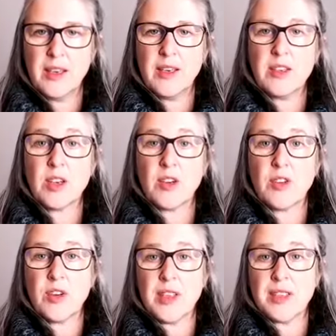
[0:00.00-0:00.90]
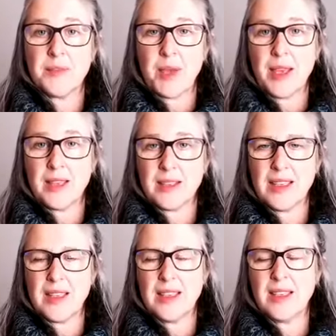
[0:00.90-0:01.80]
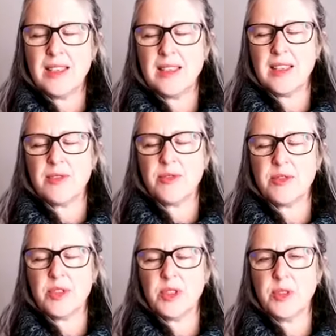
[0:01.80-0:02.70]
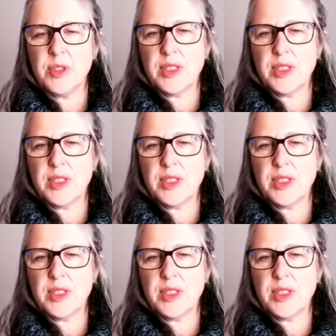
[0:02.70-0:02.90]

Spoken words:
to create space, easy, fluid